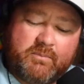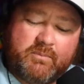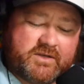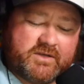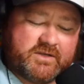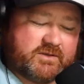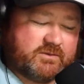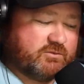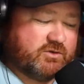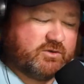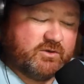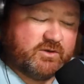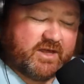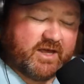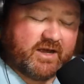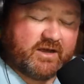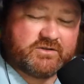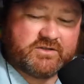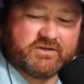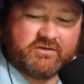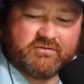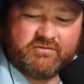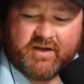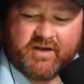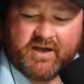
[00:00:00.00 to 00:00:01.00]
some
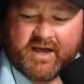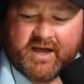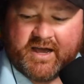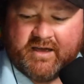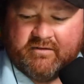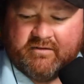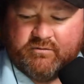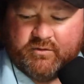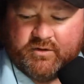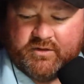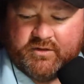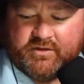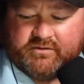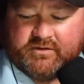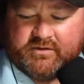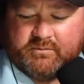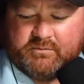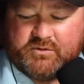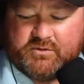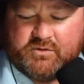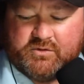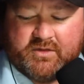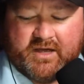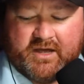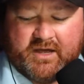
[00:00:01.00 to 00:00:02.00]
2005 with some
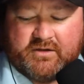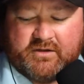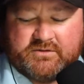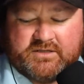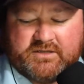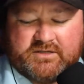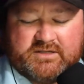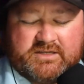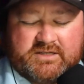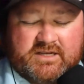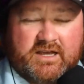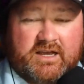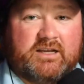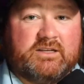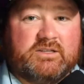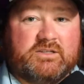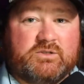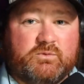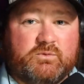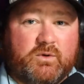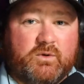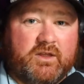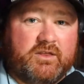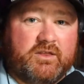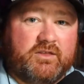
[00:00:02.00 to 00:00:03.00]
2006
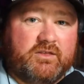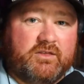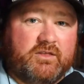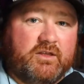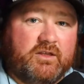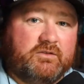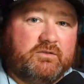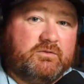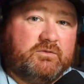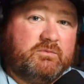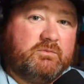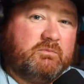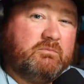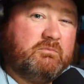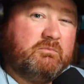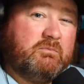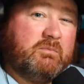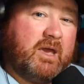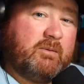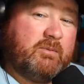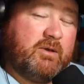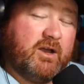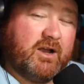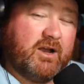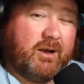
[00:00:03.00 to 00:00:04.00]
with
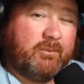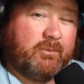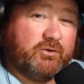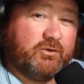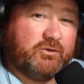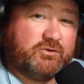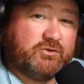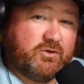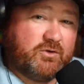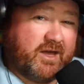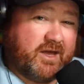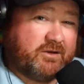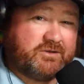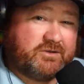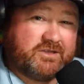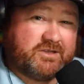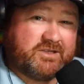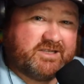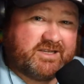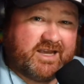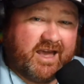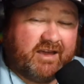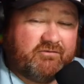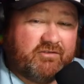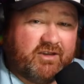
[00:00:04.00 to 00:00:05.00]
maybe a couple
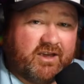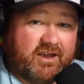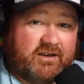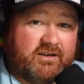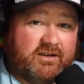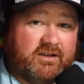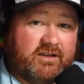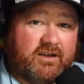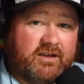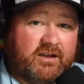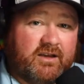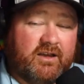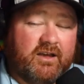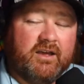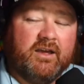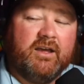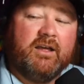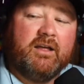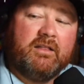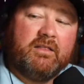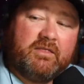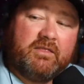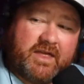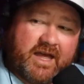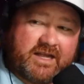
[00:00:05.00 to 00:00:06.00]
2007.
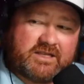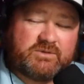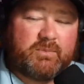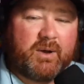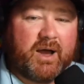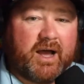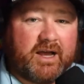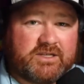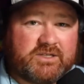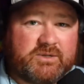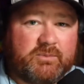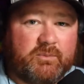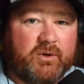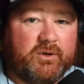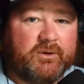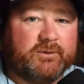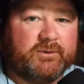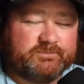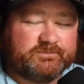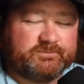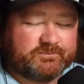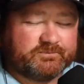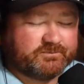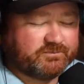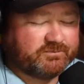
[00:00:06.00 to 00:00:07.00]
That's possible,
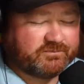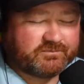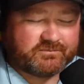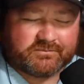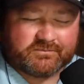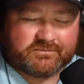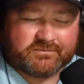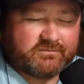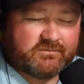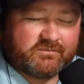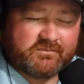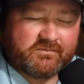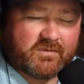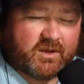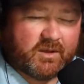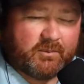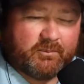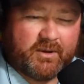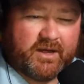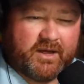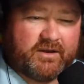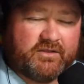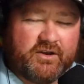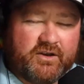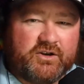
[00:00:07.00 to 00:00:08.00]

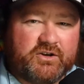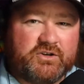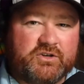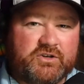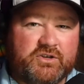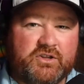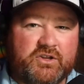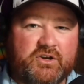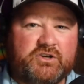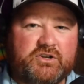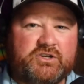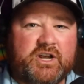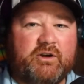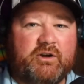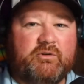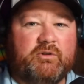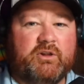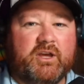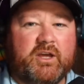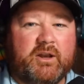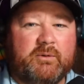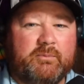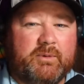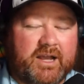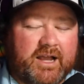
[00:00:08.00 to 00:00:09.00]
but they're generally
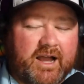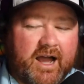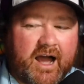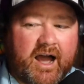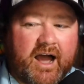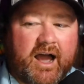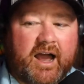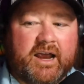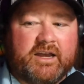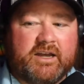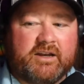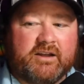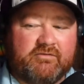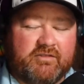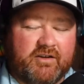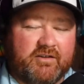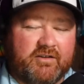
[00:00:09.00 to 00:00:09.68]
going to be kind of